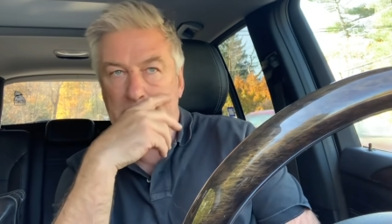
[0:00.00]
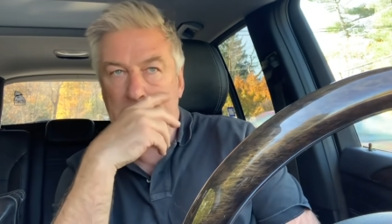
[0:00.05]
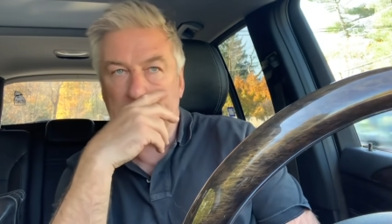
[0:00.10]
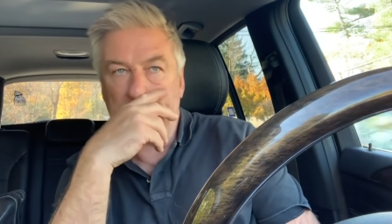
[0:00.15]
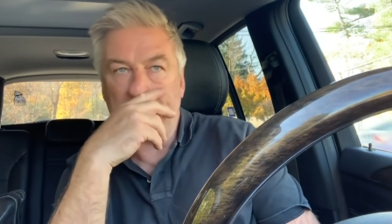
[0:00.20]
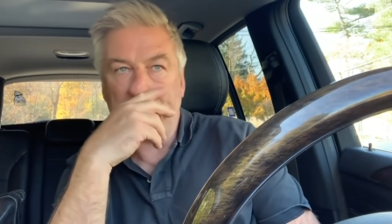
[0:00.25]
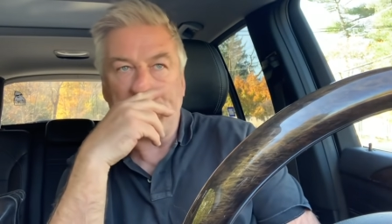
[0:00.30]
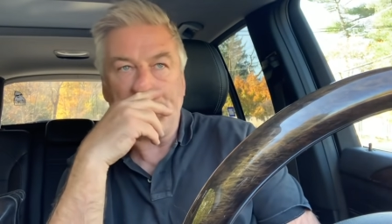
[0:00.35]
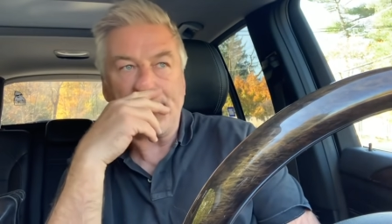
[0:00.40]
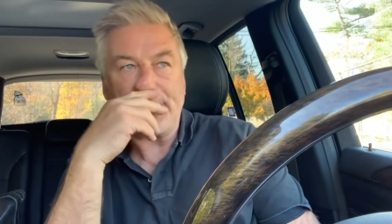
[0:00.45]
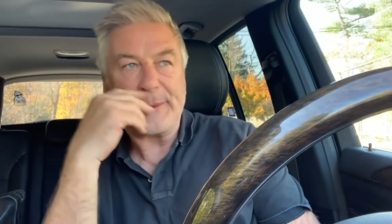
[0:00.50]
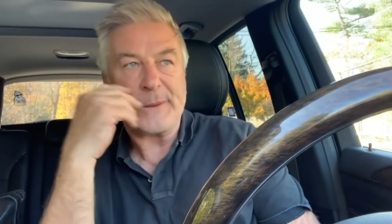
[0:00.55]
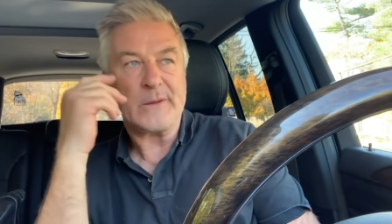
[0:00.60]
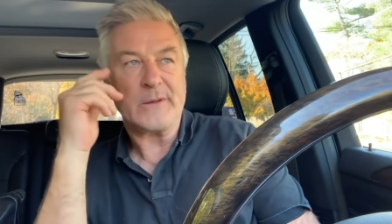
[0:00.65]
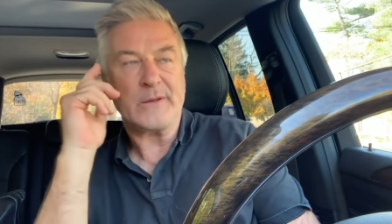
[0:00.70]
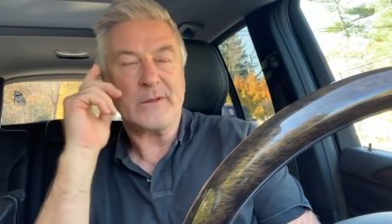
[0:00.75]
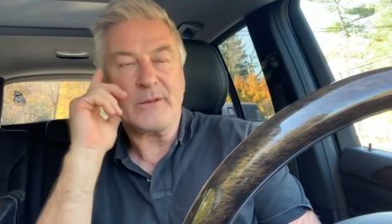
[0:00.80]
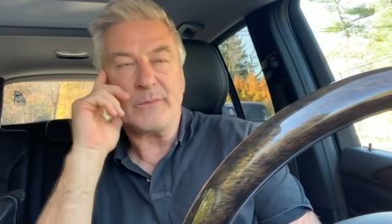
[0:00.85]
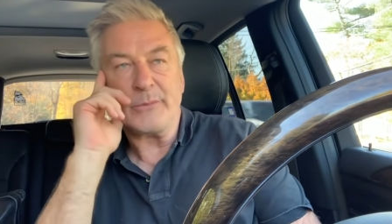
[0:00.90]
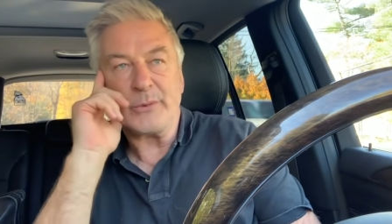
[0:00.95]
uh, uh,
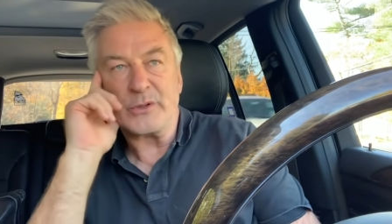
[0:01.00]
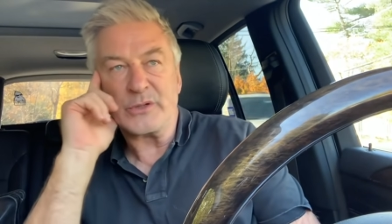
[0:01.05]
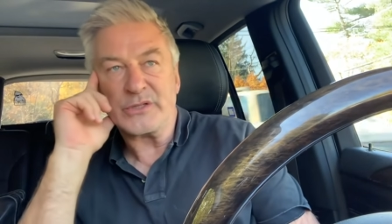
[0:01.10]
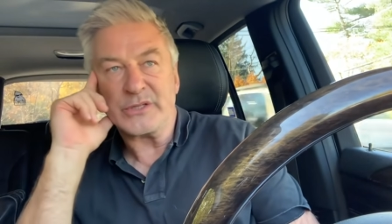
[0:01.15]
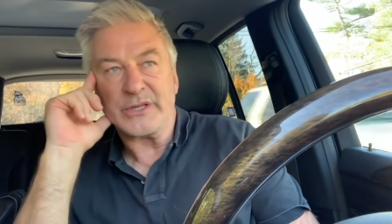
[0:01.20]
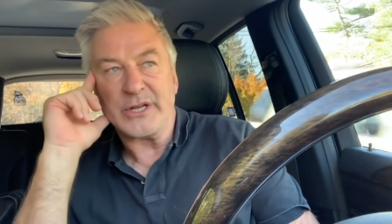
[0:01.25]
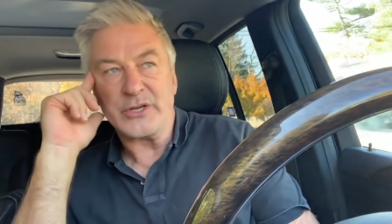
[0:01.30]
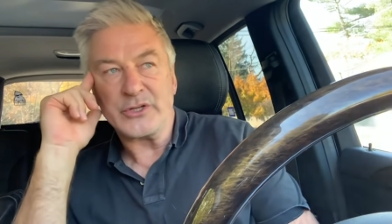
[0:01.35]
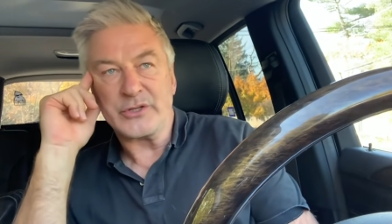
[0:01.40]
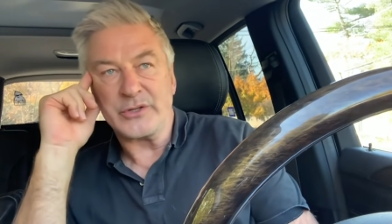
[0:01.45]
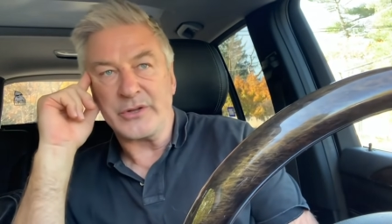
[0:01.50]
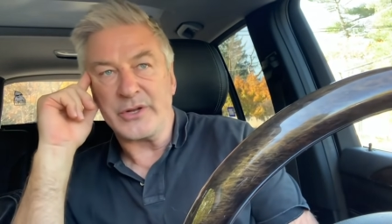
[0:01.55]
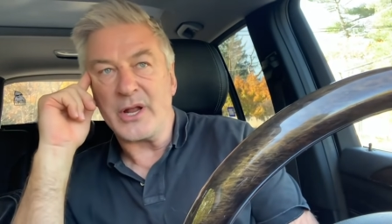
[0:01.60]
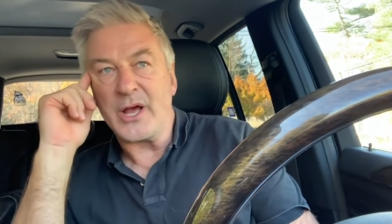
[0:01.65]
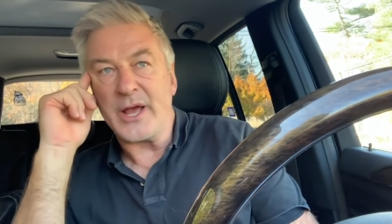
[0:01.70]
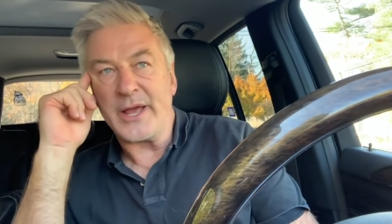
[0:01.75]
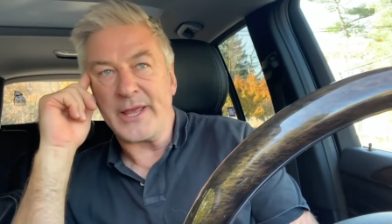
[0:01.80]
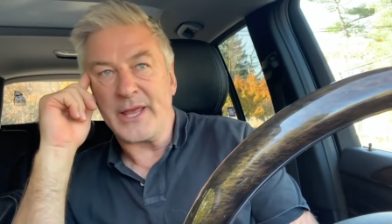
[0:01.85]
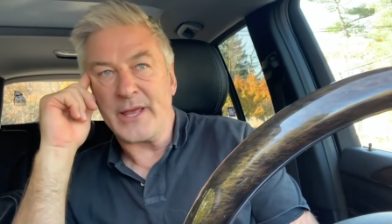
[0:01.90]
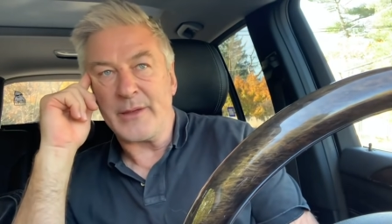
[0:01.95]
impersonation than
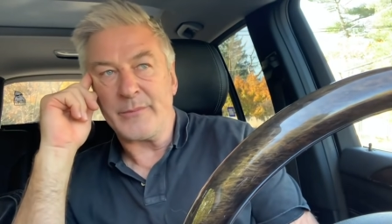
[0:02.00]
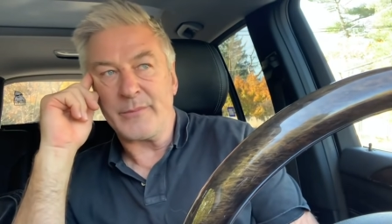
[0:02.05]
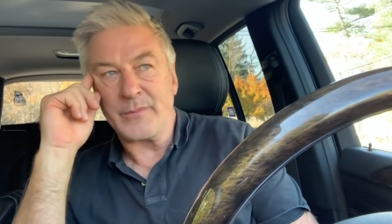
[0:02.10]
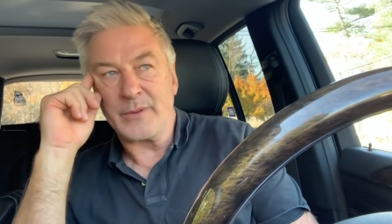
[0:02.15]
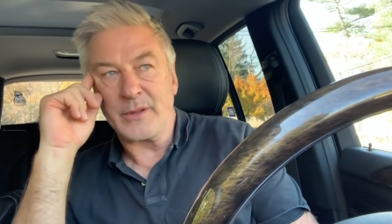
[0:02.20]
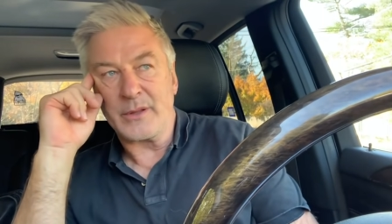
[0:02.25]
I am.